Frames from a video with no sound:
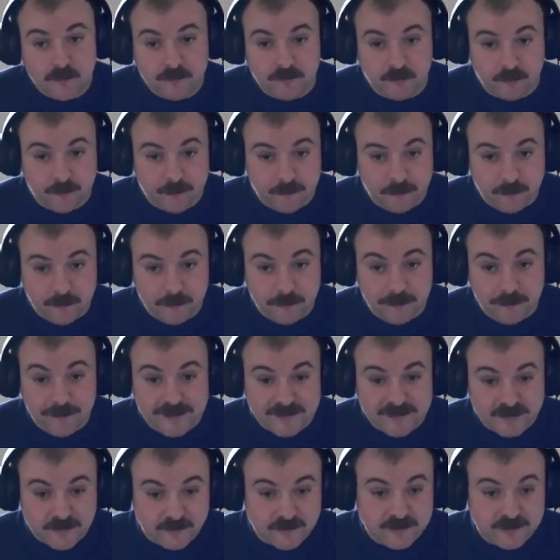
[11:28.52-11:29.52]
from
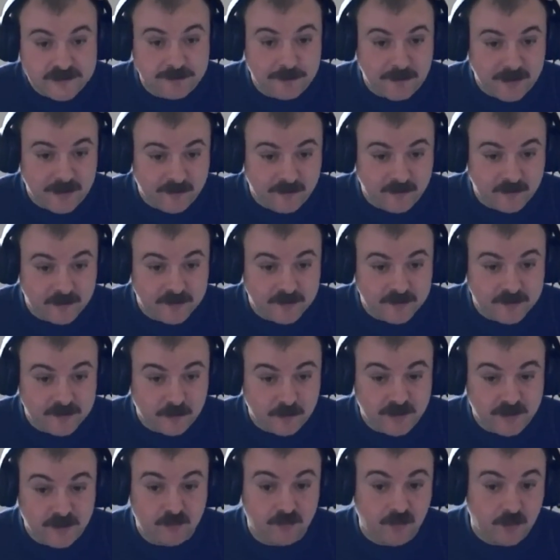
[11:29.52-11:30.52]
bitter
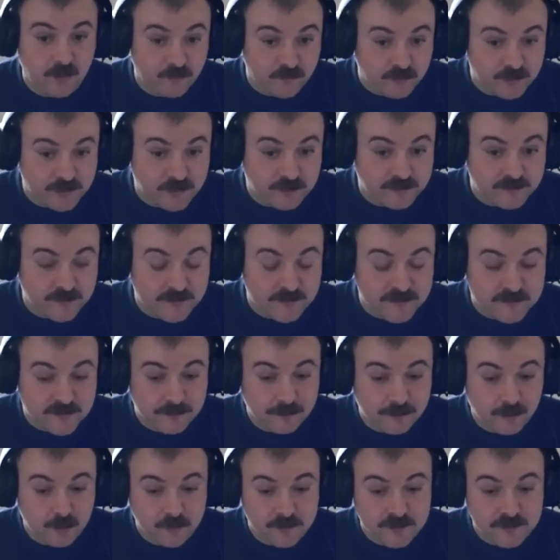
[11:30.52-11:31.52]
experience where you run
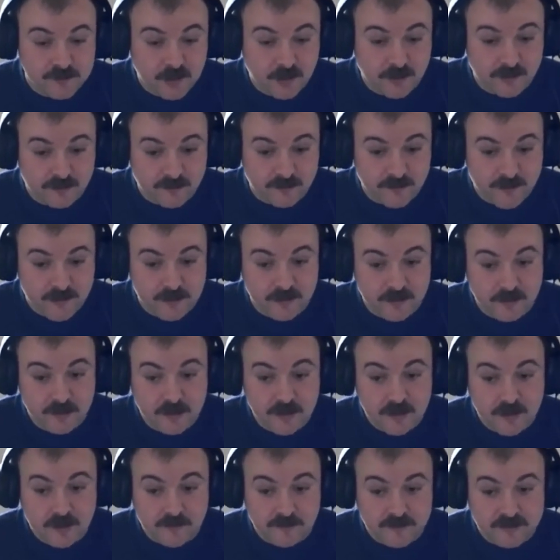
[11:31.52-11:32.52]
redundancy pools like that,
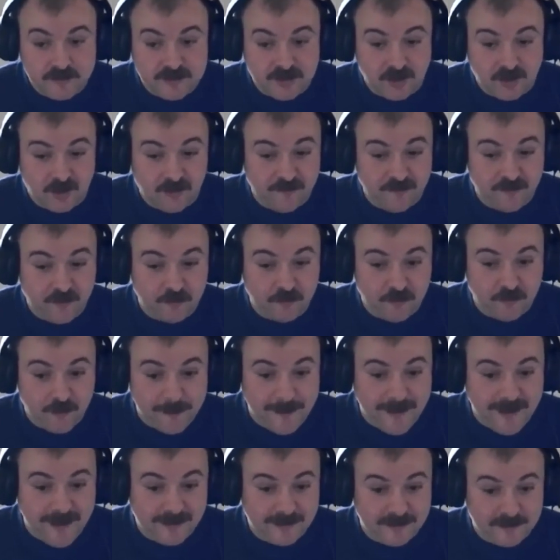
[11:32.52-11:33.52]
the staff that
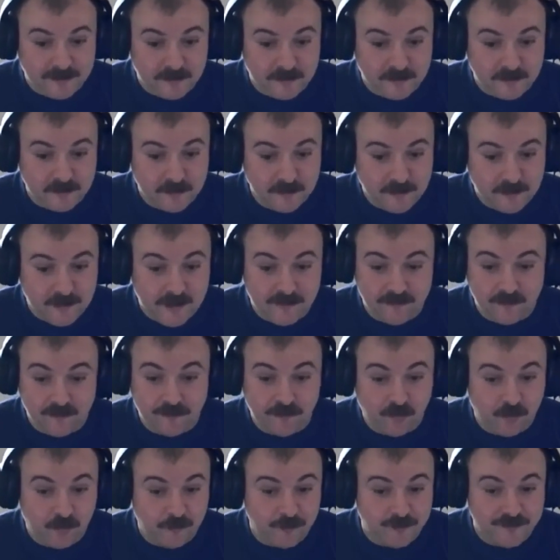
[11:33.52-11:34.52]
remain have
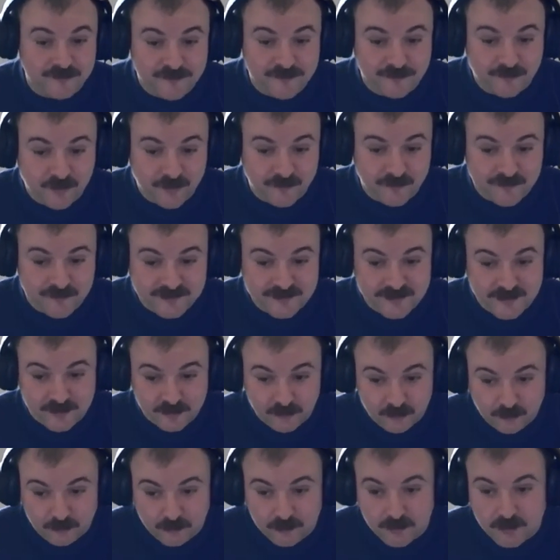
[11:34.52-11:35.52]
a form of survivor's
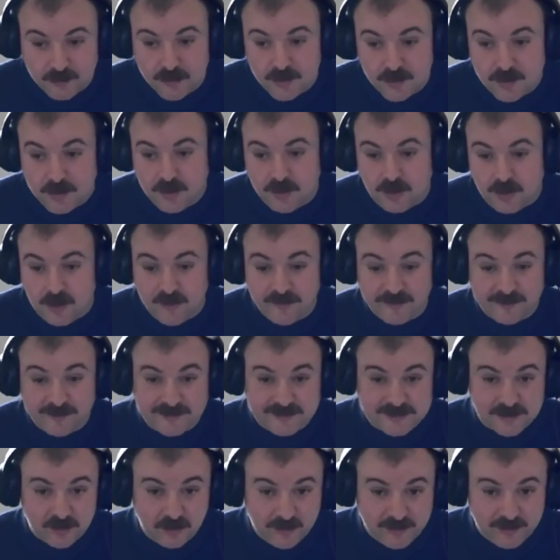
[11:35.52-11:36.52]
guilt. I
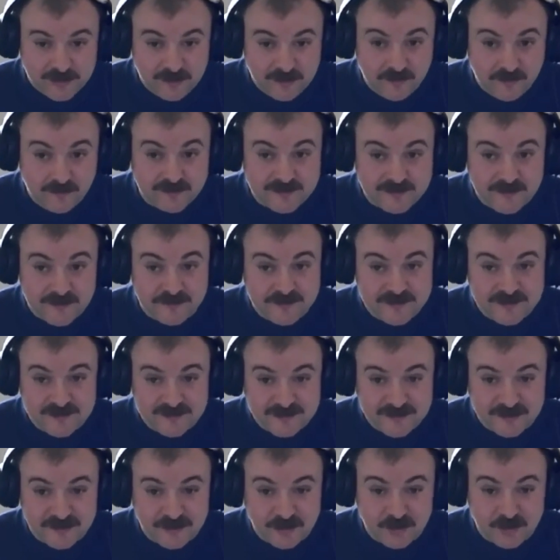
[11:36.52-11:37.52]
think it's likely that the
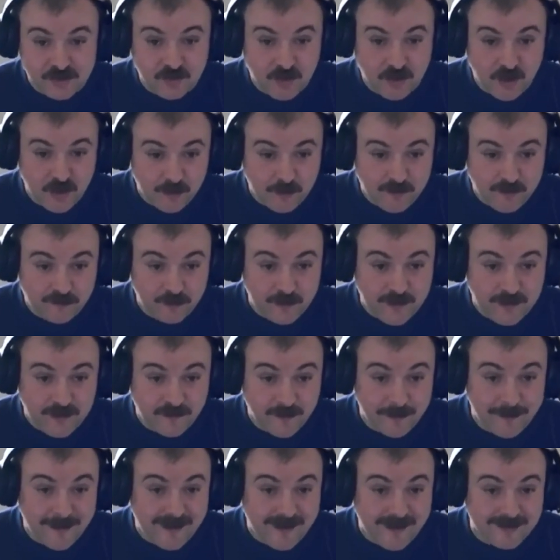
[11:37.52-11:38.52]
deficit's going to grow if we
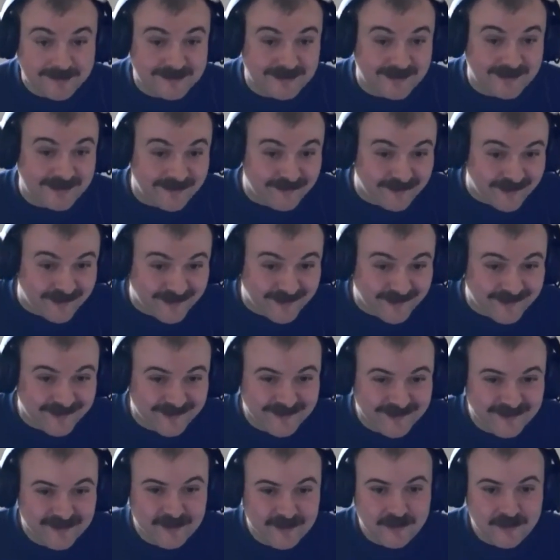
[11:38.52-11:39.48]
have a bad clearing.